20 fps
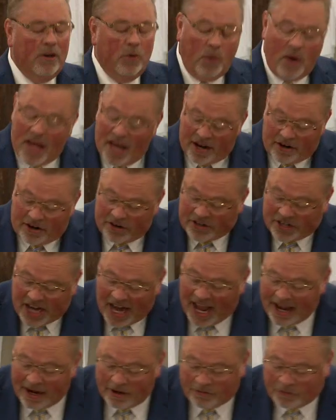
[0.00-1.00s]
We
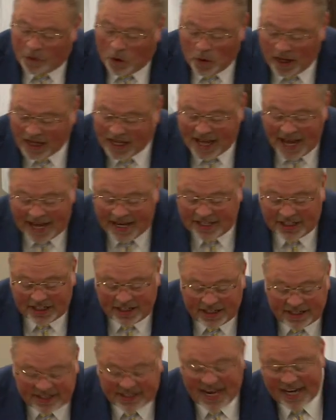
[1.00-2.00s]
understand
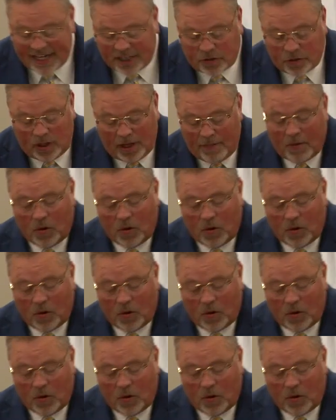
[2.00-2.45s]
fornication is sexual